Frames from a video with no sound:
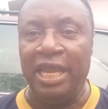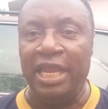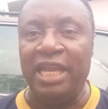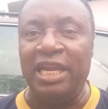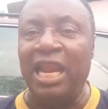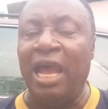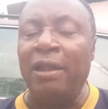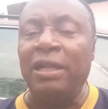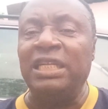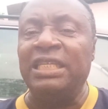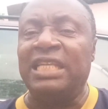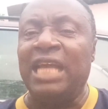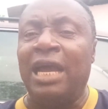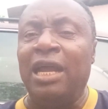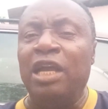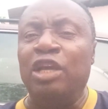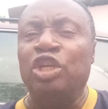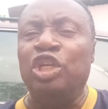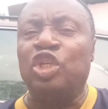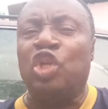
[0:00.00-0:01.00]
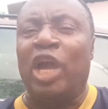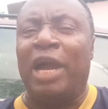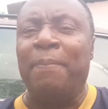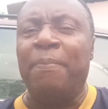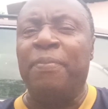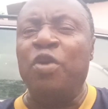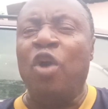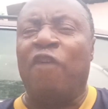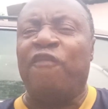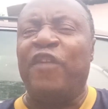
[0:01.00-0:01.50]
Now that you
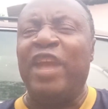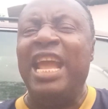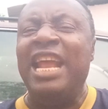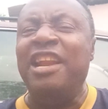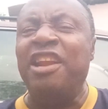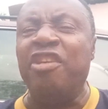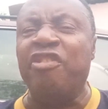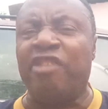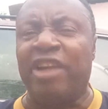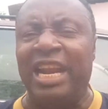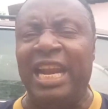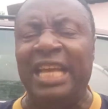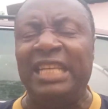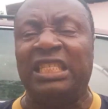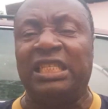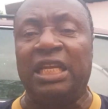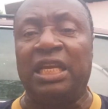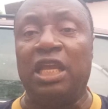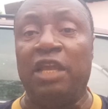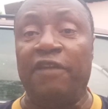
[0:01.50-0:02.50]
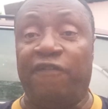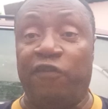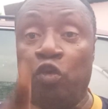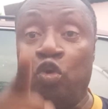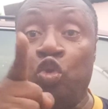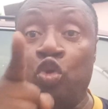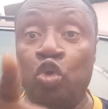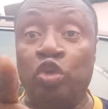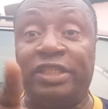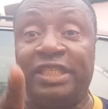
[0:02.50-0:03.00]
can be of any religion, if
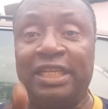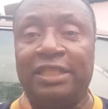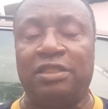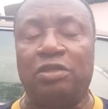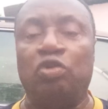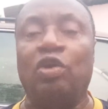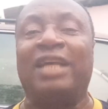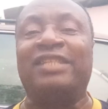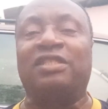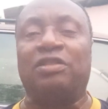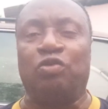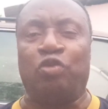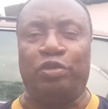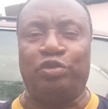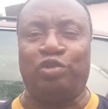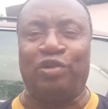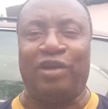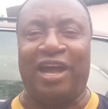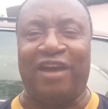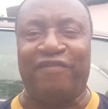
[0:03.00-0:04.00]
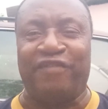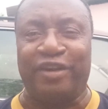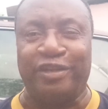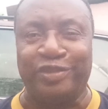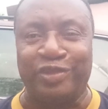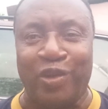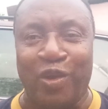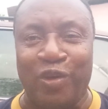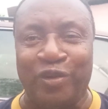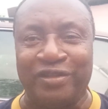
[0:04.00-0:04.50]
you use it, you are still going to have
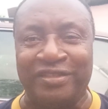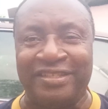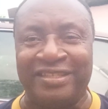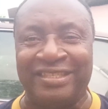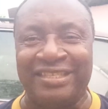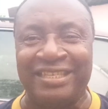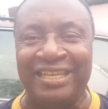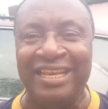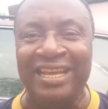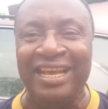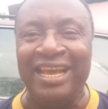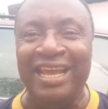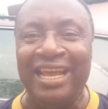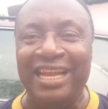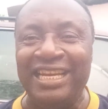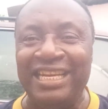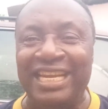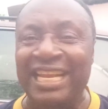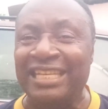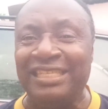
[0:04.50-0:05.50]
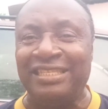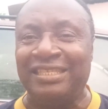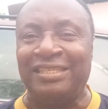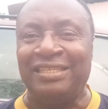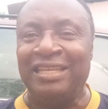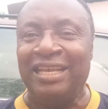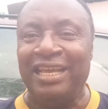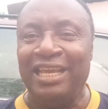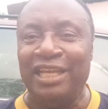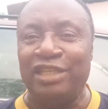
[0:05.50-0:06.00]
results.
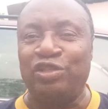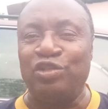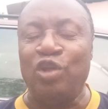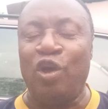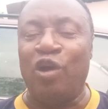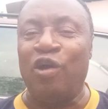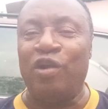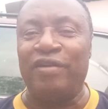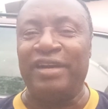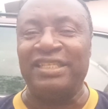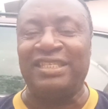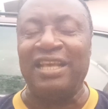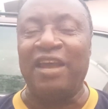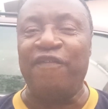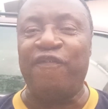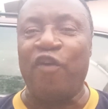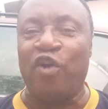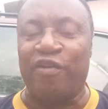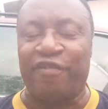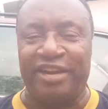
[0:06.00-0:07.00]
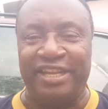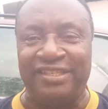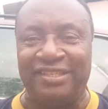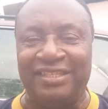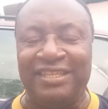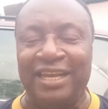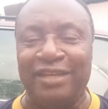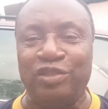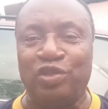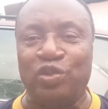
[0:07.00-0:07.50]
This is not reserved for
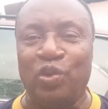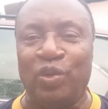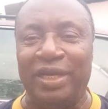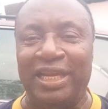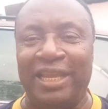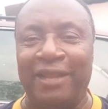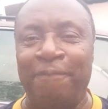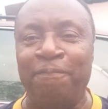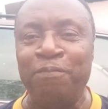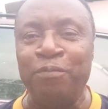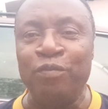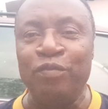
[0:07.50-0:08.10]
Christians only.